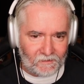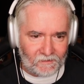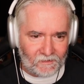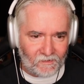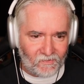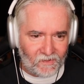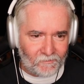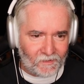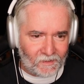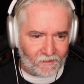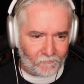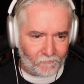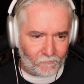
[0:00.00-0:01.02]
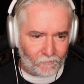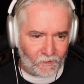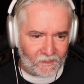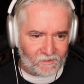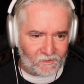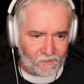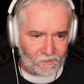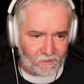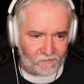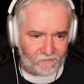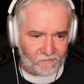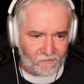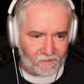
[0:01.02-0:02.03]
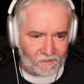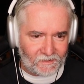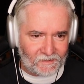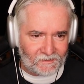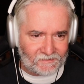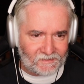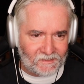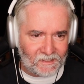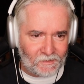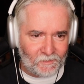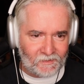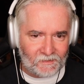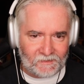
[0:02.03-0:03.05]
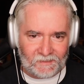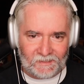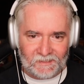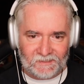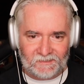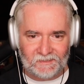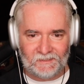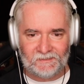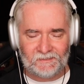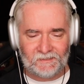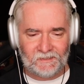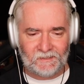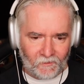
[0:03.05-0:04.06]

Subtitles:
nothing about Brad Dourif. I can't see him in the cast list.